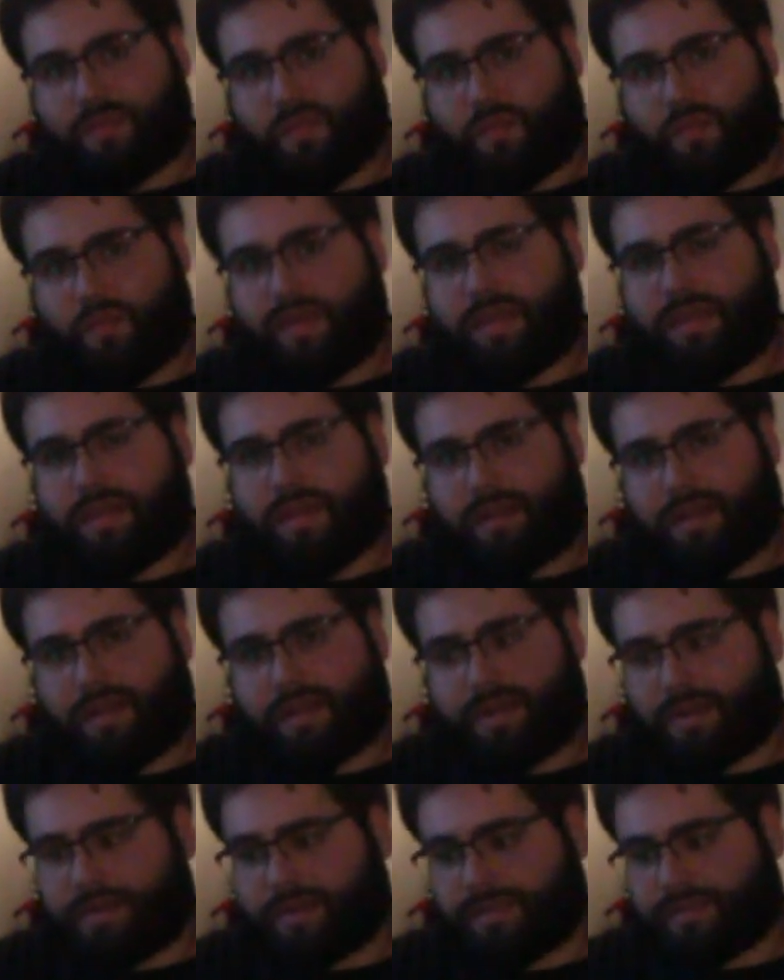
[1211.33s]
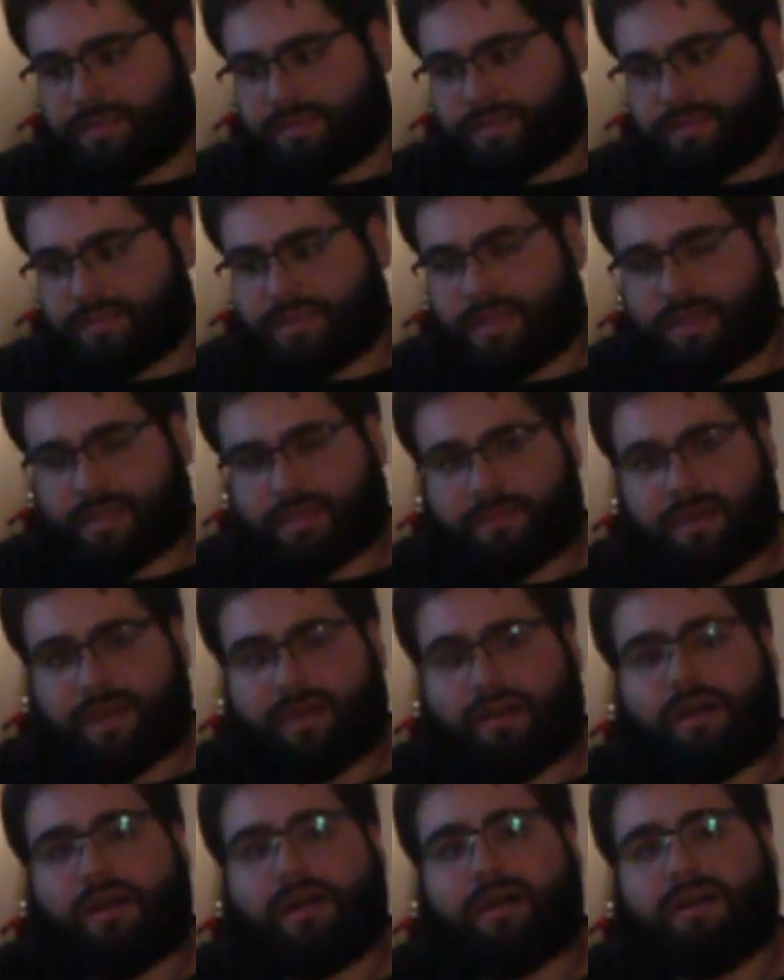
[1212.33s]
we are talking
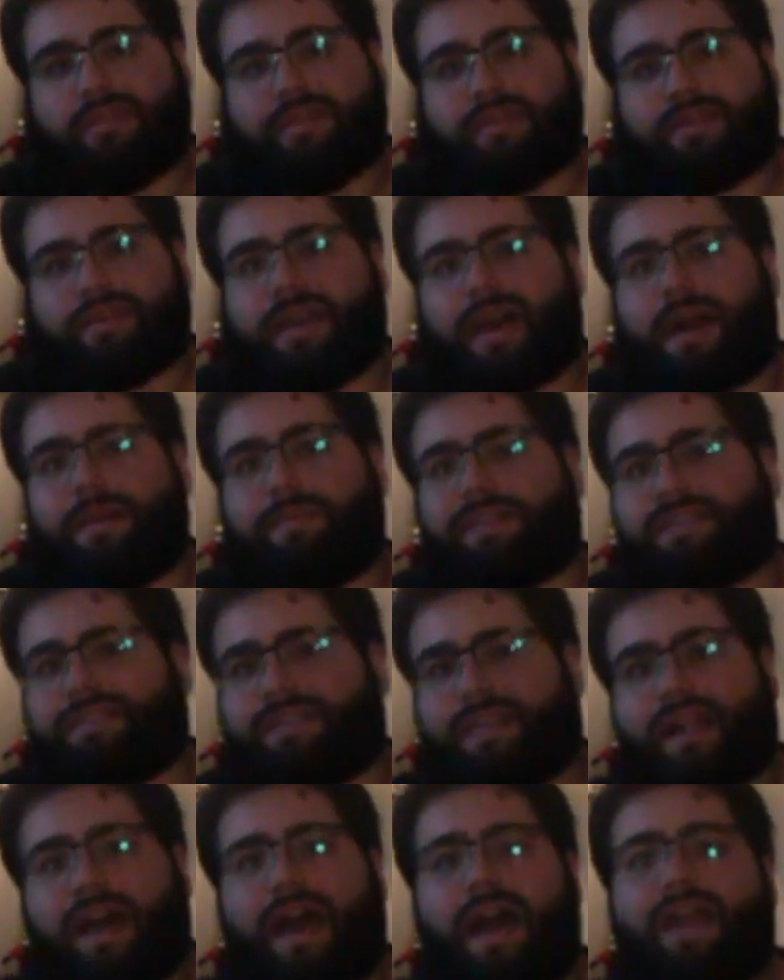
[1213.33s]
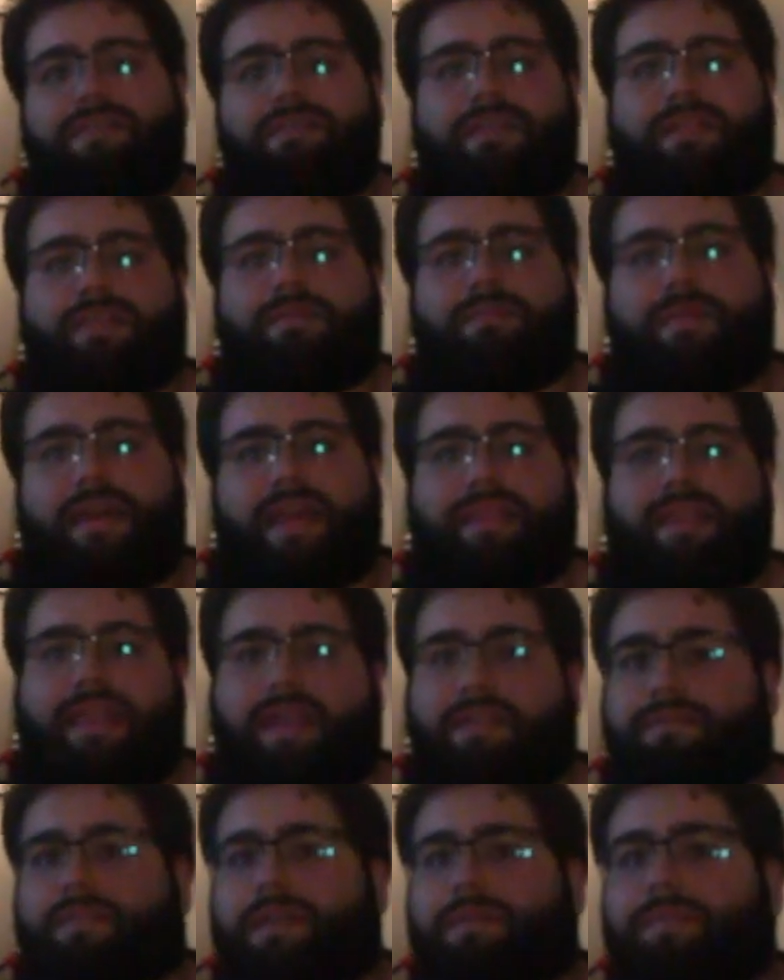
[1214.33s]
about all the comics that I recommend
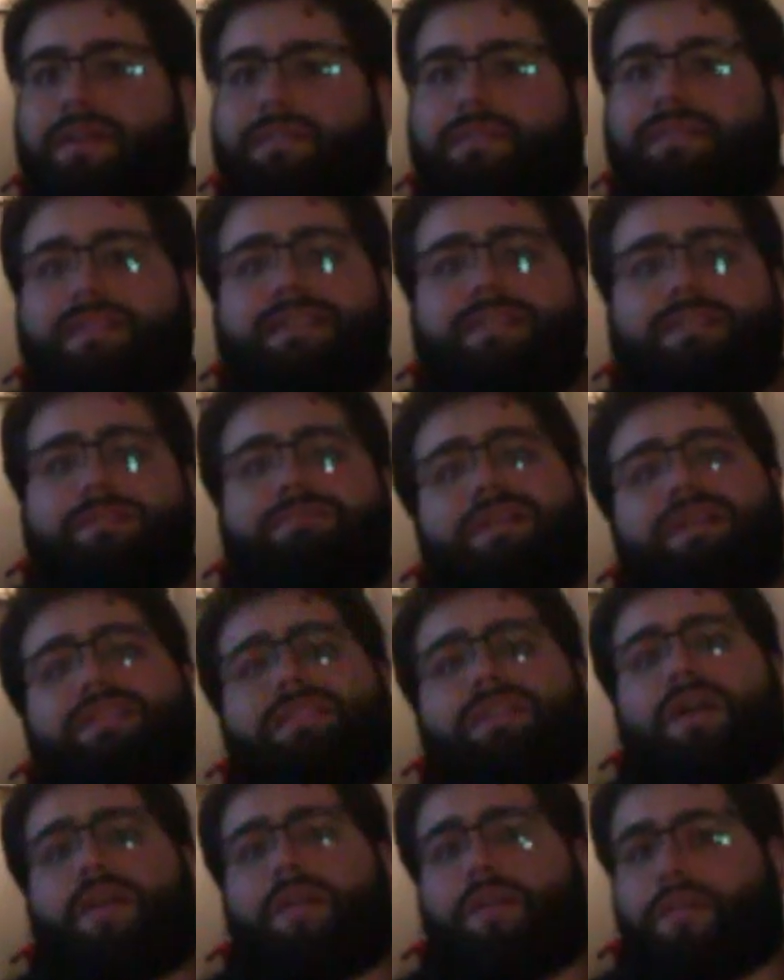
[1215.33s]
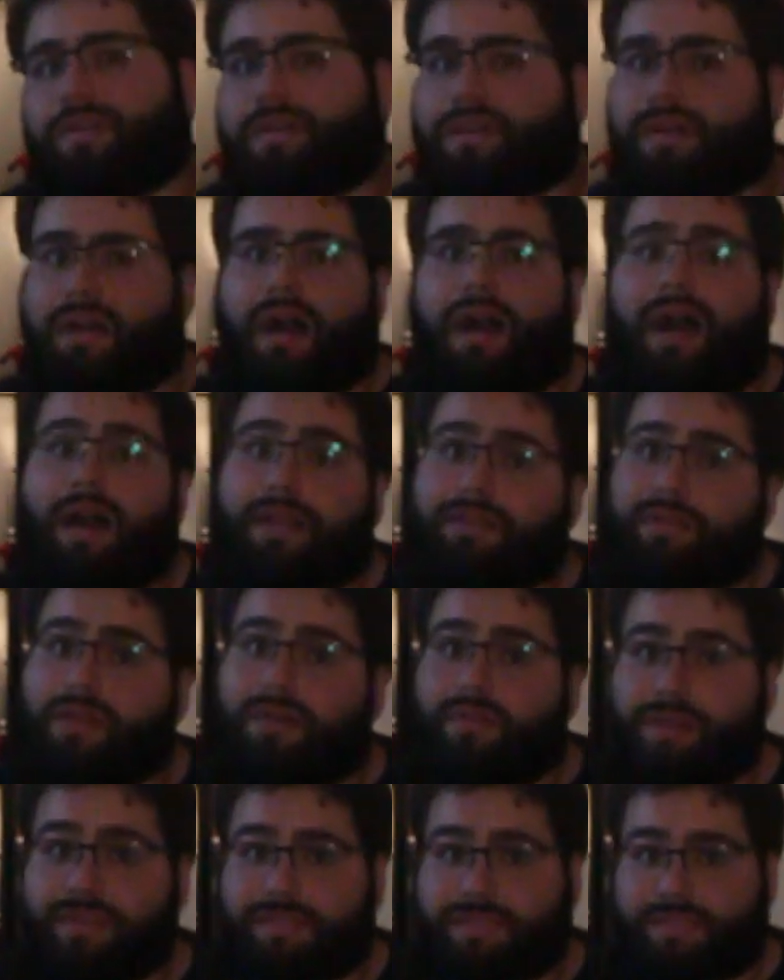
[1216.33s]
that have come out this month or
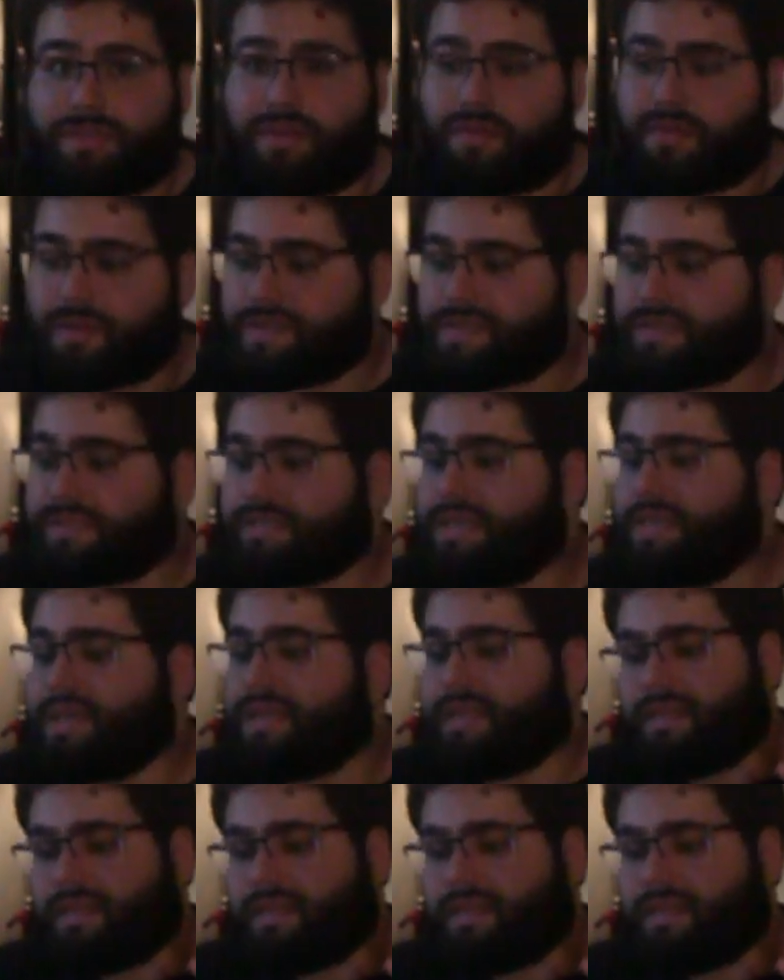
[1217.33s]
ongoing stories.